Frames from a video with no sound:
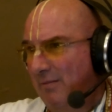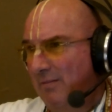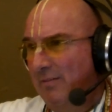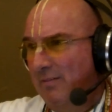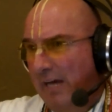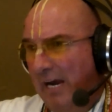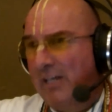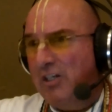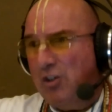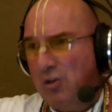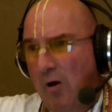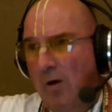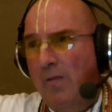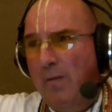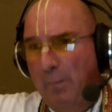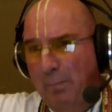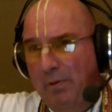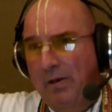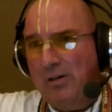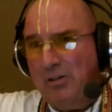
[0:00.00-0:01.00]
I saw the
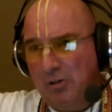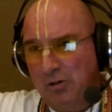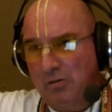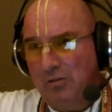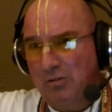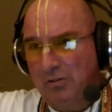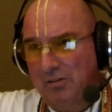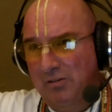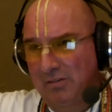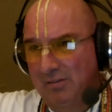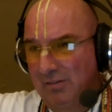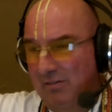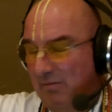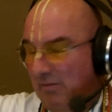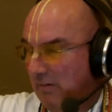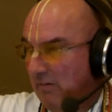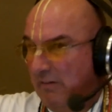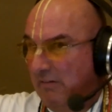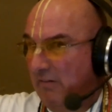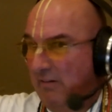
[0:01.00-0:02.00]
pictures.
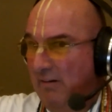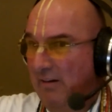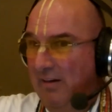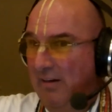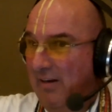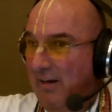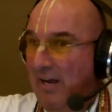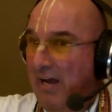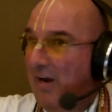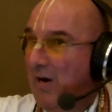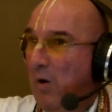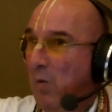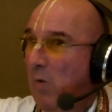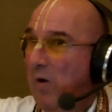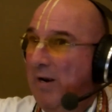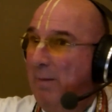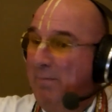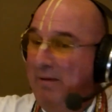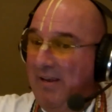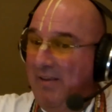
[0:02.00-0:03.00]
I don't
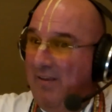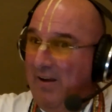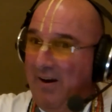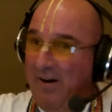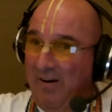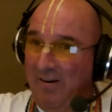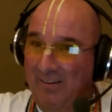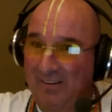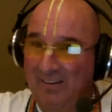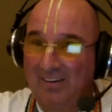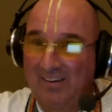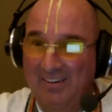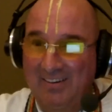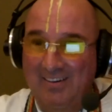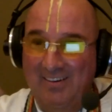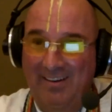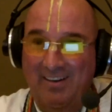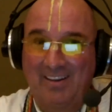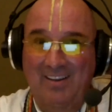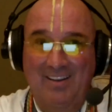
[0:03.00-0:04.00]
want to be there.
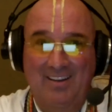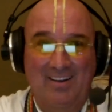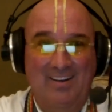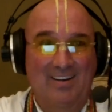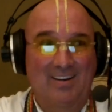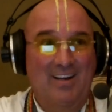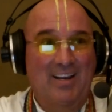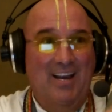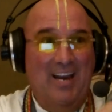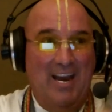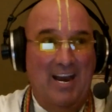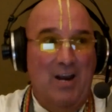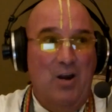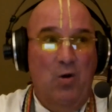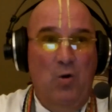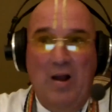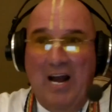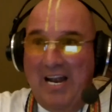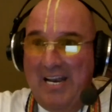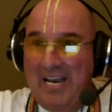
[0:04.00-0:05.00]
Here you
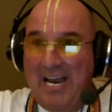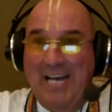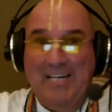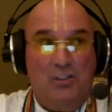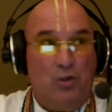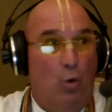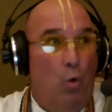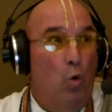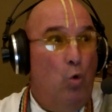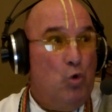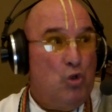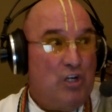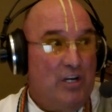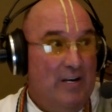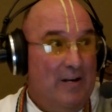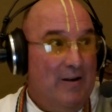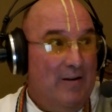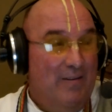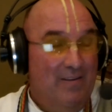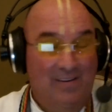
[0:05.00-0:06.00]
got nice
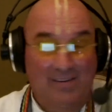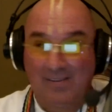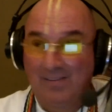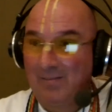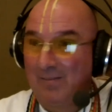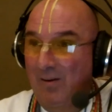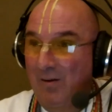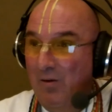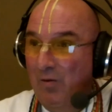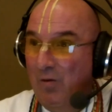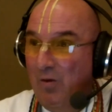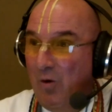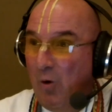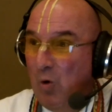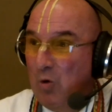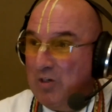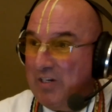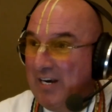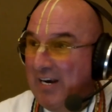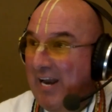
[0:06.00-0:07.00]
ocean
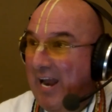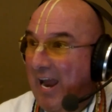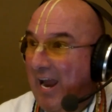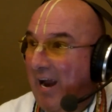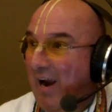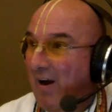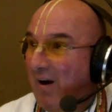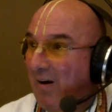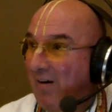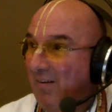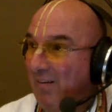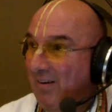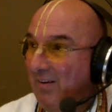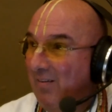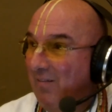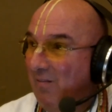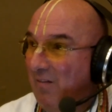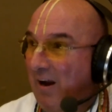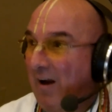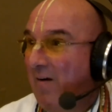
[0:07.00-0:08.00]
air,
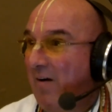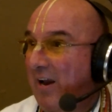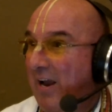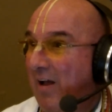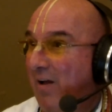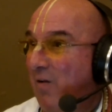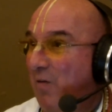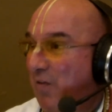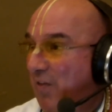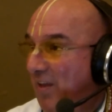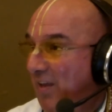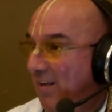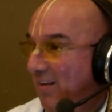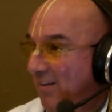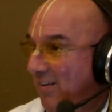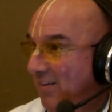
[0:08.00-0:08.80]
very healthy.